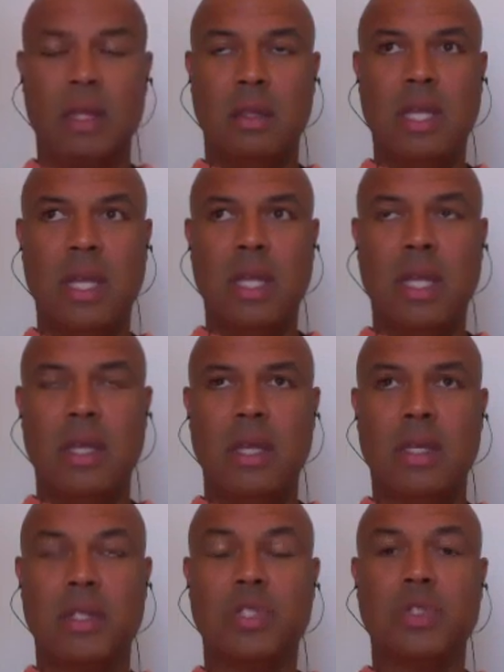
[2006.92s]
the
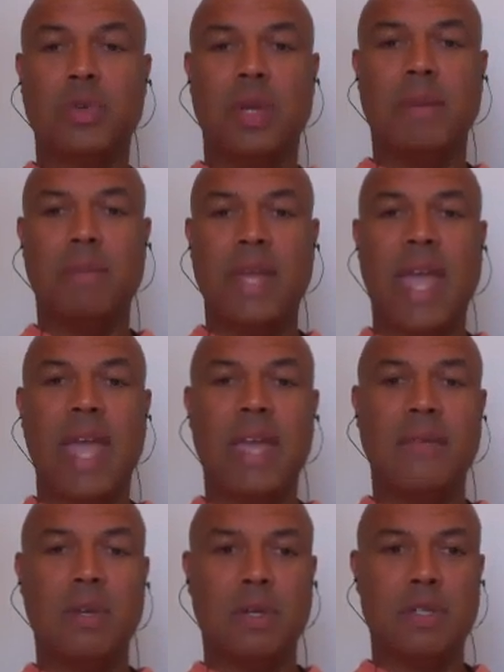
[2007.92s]
extreme
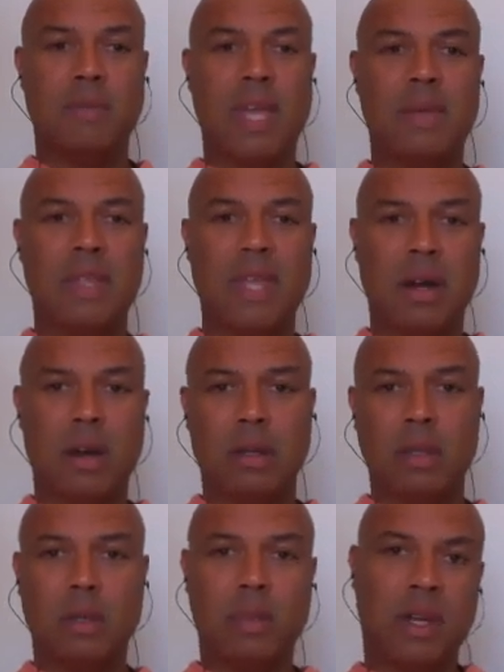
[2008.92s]
behaviors maybe that are
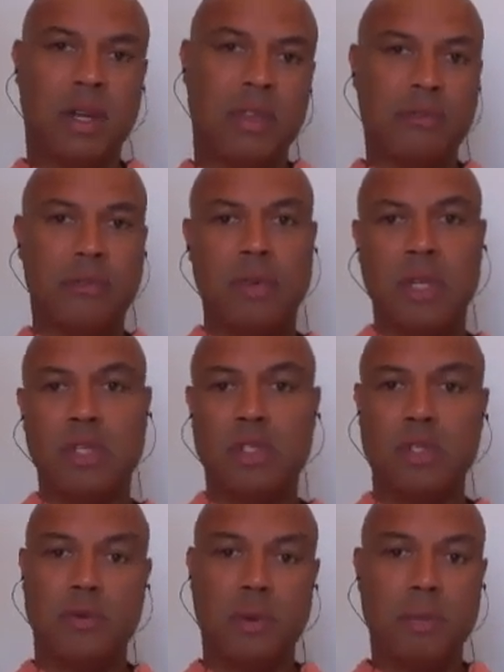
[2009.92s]
a little bit on the
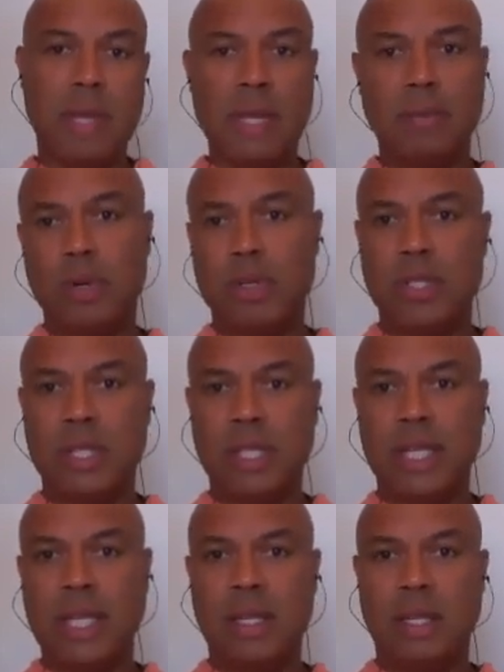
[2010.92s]
fringe for me
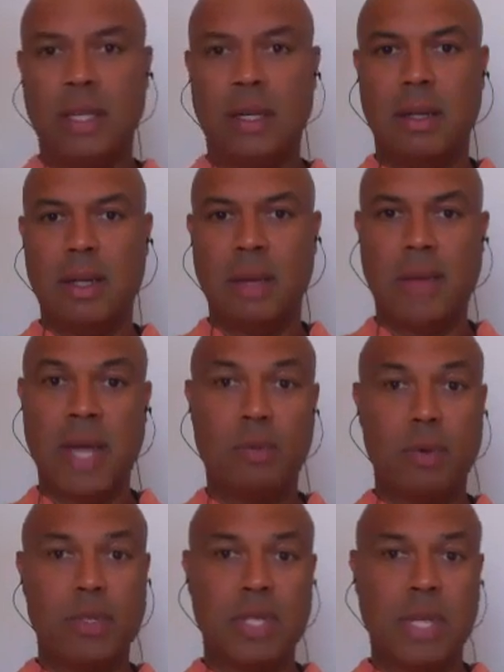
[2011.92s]
personally and my
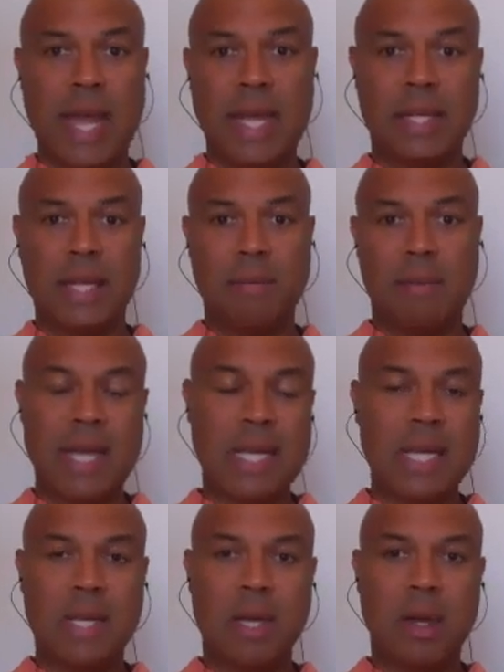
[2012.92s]
personality and my
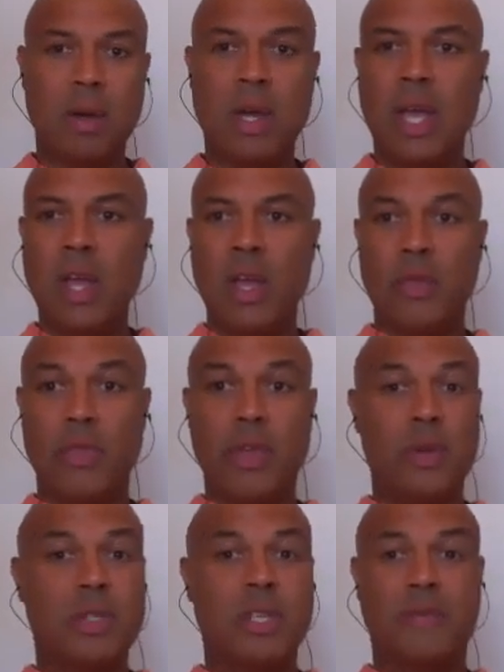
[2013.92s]
ego,
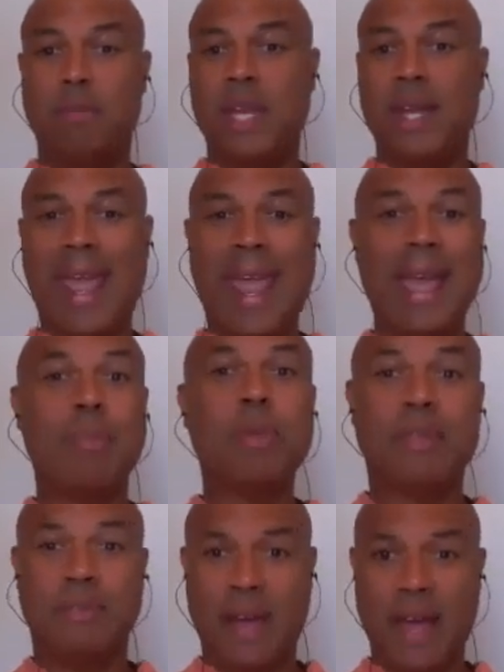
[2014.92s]
those have been
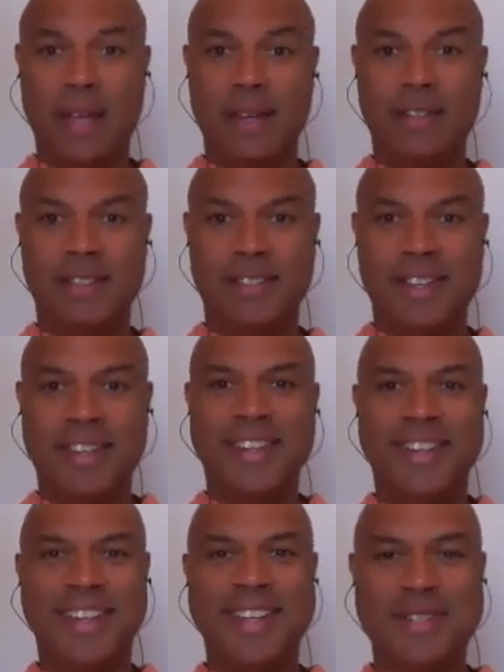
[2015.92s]
amplified
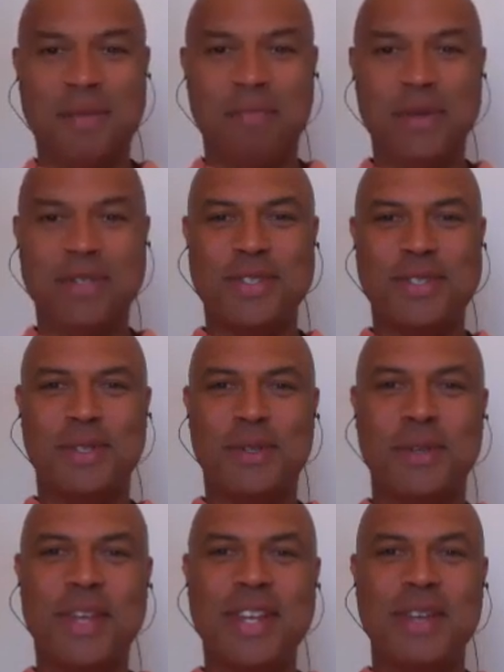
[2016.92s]
as opposed
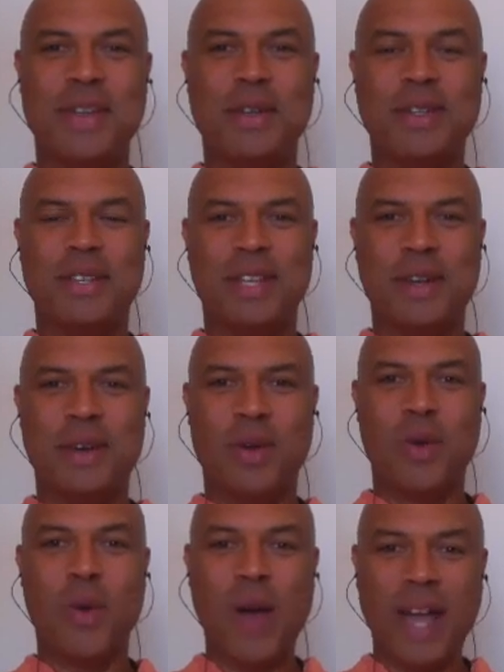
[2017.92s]
to, you know,
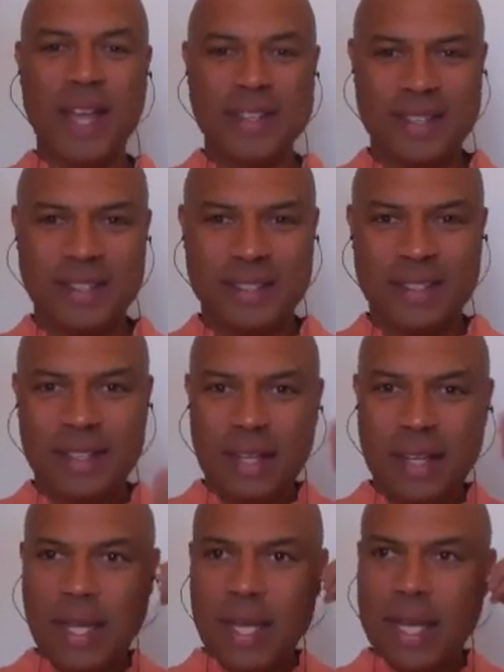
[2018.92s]
quieted.
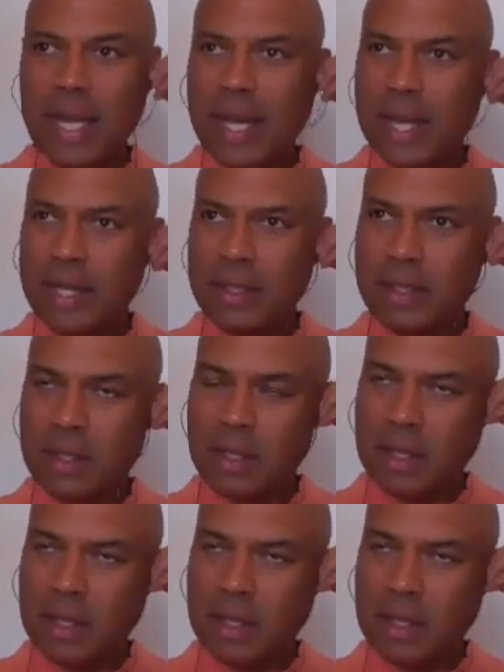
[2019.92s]
And